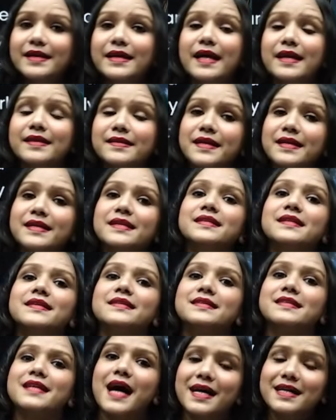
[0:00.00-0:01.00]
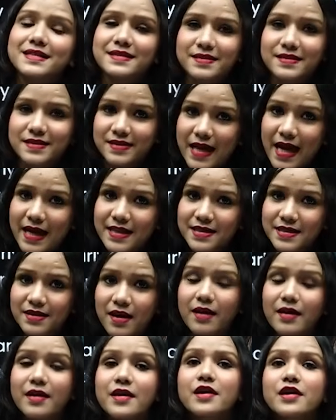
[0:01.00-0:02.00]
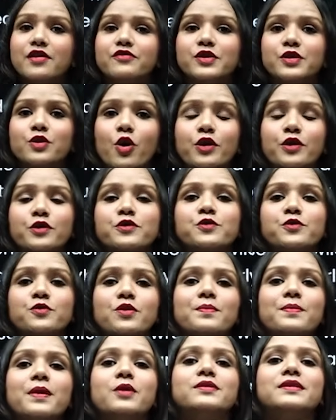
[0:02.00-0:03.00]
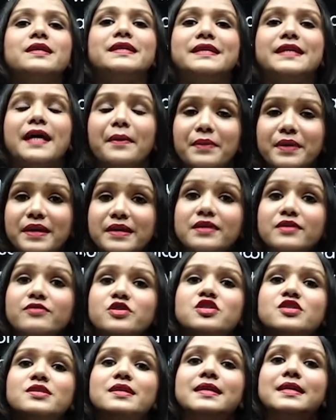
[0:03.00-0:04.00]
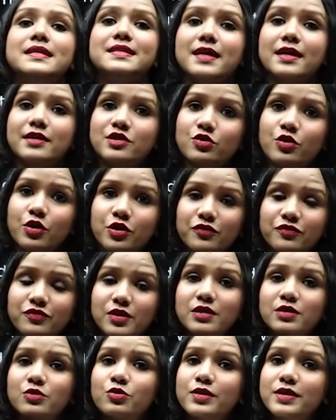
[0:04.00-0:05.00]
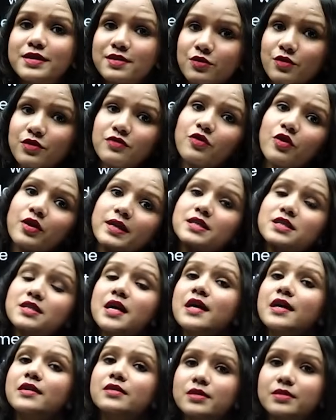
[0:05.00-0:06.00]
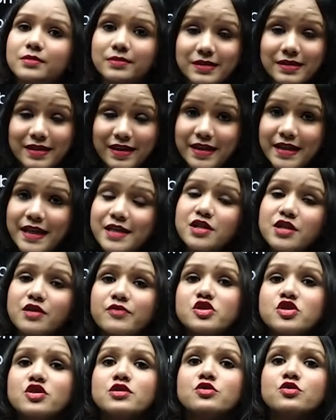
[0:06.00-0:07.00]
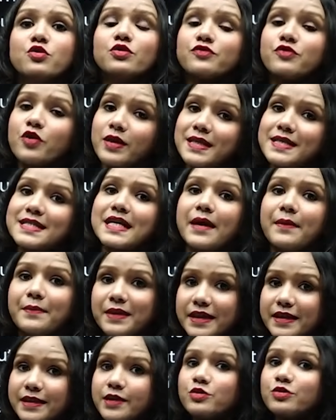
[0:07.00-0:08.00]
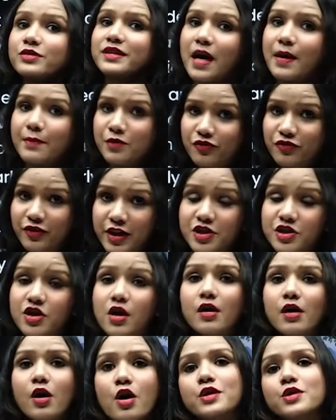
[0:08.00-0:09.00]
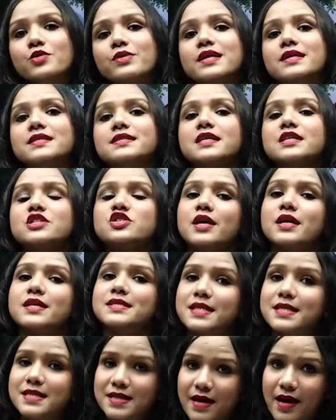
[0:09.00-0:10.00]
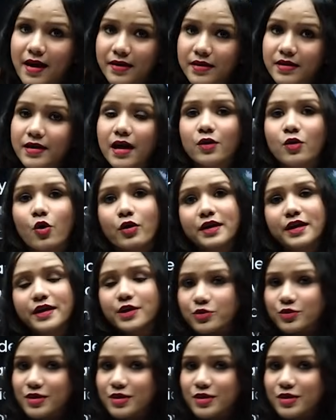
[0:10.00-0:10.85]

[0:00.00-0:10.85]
And then in the last stanza, we got to know about the chameleon, which is a lizard sort of thing, who is known for the creature which is known for its ability to camouflage, or you can say change its color according to the